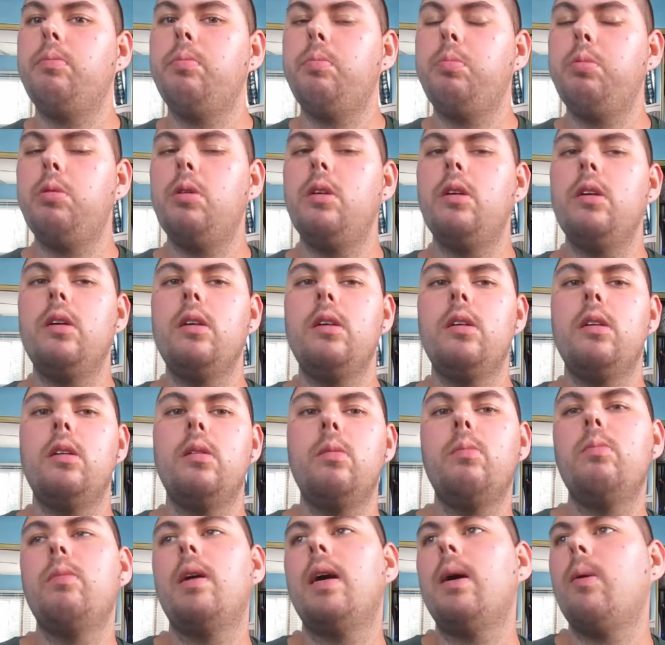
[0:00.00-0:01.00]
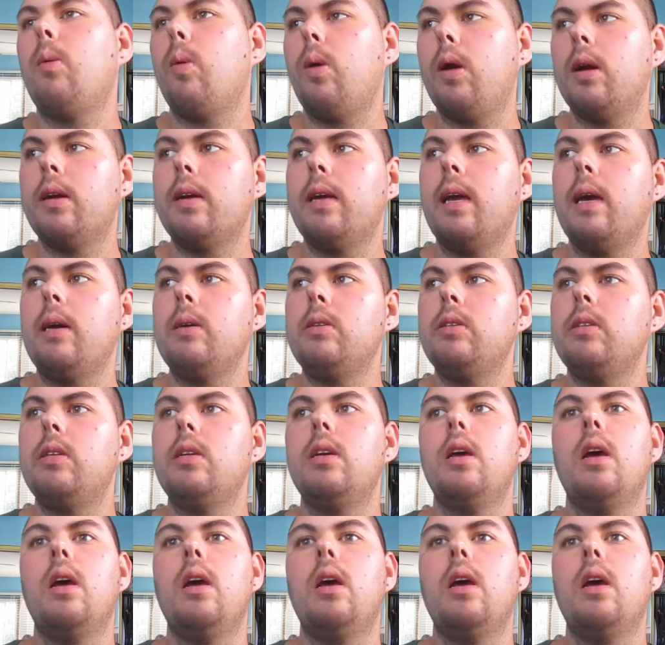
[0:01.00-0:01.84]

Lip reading: put my workouts